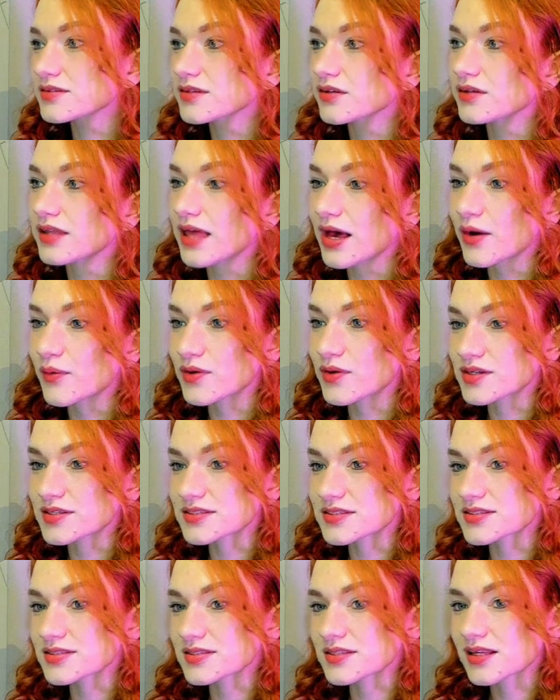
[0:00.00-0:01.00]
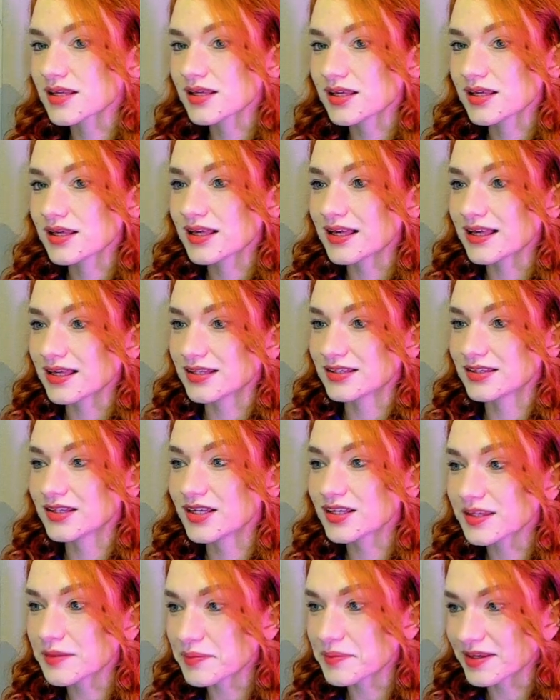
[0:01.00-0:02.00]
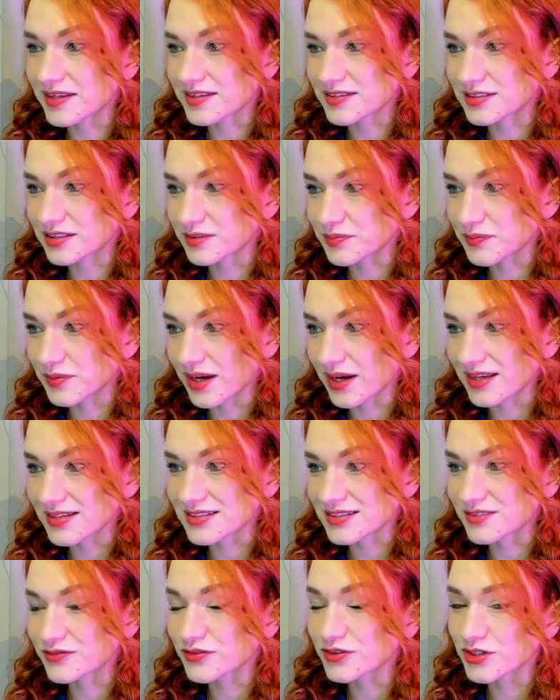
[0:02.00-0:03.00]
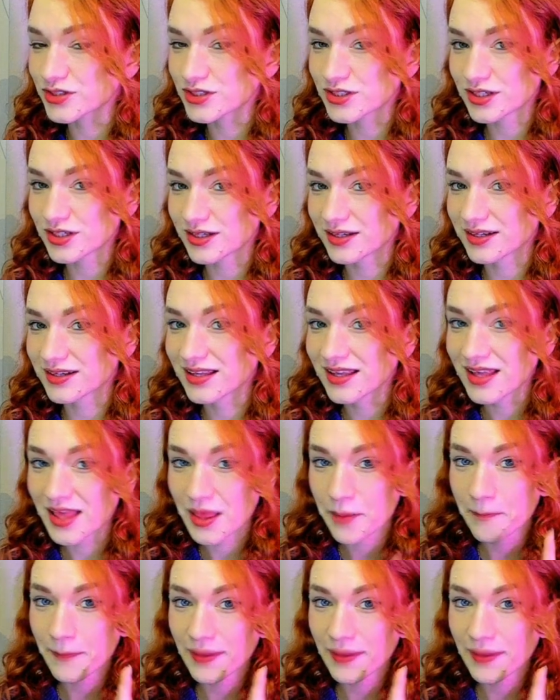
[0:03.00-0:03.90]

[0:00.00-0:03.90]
so that was not the biggest surprise for sure,